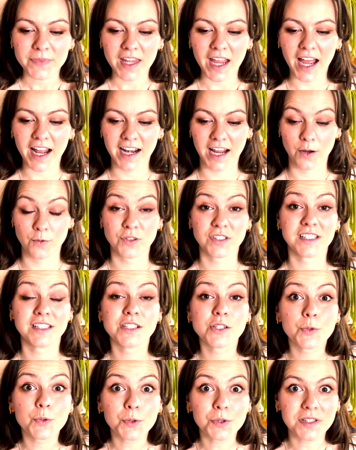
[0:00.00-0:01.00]
and I was
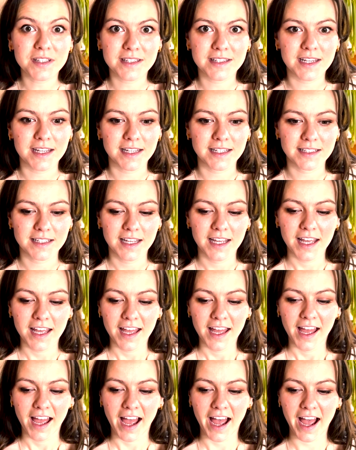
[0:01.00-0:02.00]
exhausted
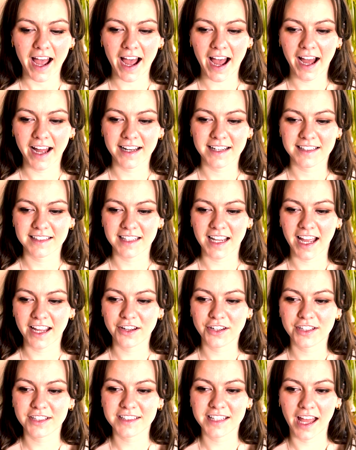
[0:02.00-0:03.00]
and I
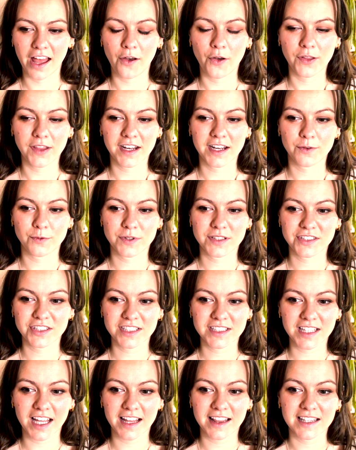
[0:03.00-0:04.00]
could tell that it was
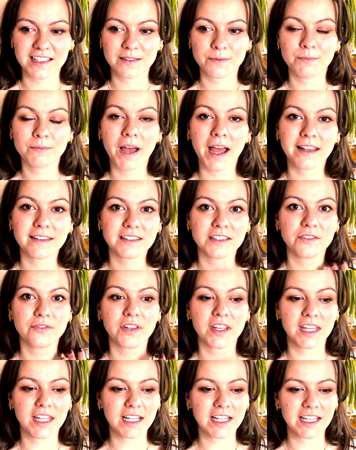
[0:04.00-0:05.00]
just like this massive
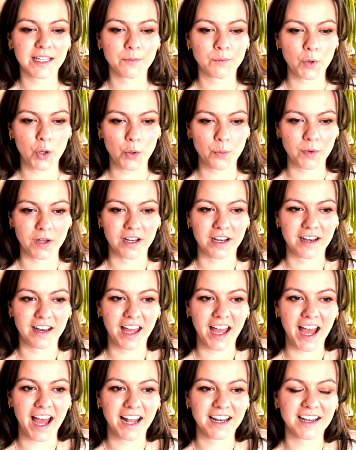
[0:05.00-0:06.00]
healing moment
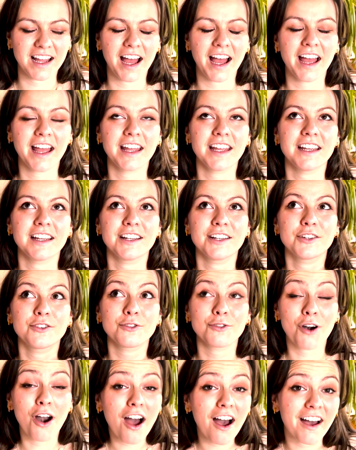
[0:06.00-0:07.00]
and I
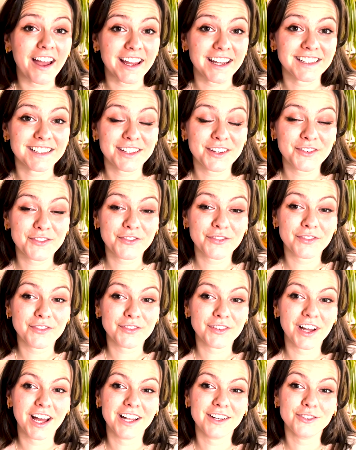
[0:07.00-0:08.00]
cried
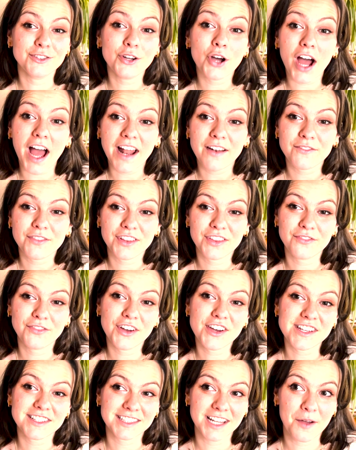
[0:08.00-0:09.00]
not and for the
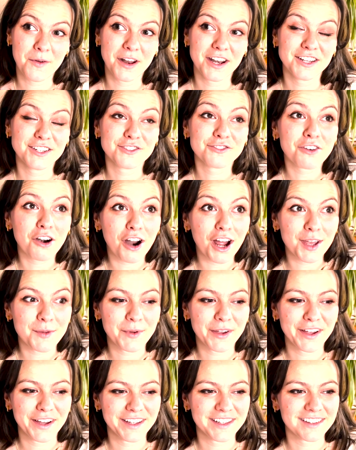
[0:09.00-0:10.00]
first time I didn't cry
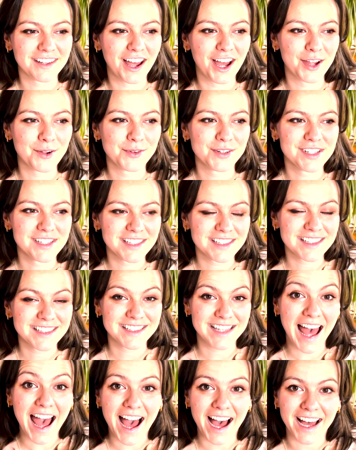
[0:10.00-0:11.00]
because I was
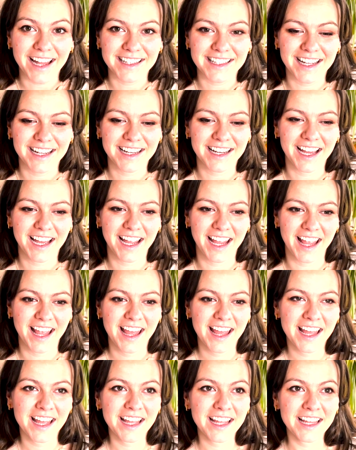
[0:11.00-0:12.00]
sad and I
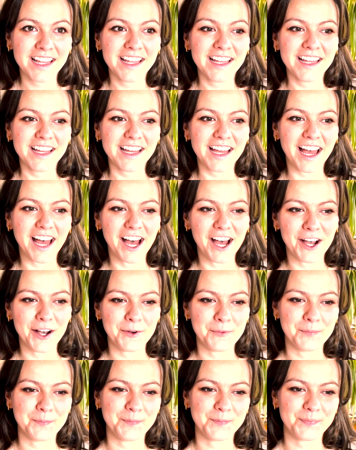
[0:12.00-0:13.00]

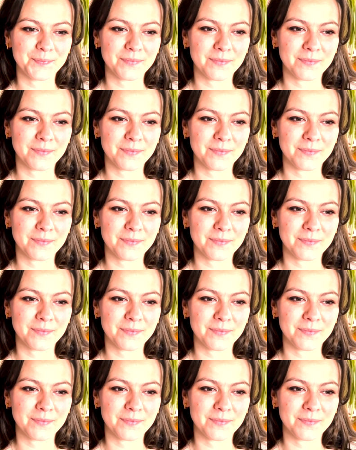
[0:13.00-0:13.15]
um,